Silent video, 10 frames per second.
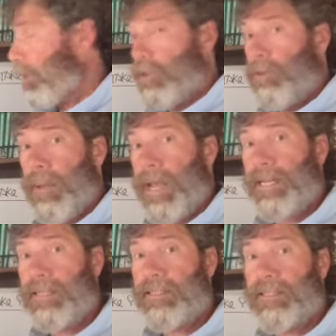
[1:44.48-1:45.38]
you
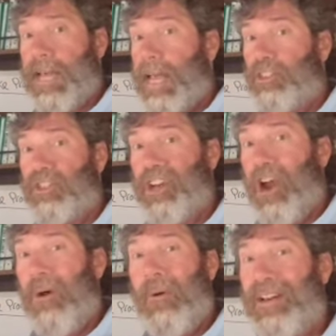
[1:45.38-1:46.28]
may set,
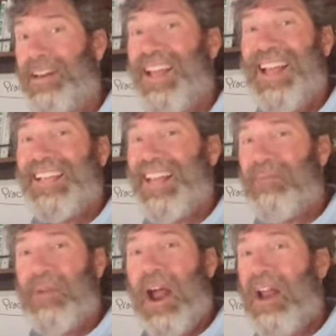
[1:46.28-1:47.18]
show, and get
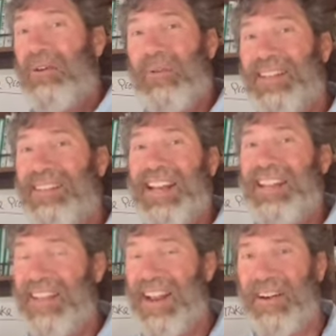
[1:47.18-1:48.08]
them to hire right then
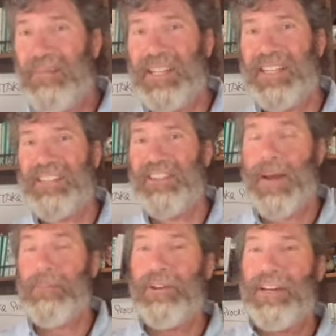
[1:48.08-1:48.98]
and there because they're
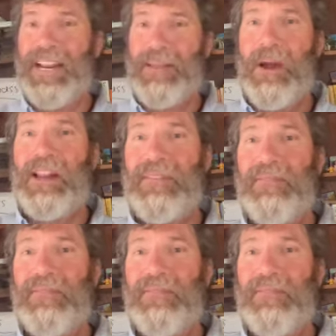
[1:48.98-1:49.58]
not putting any money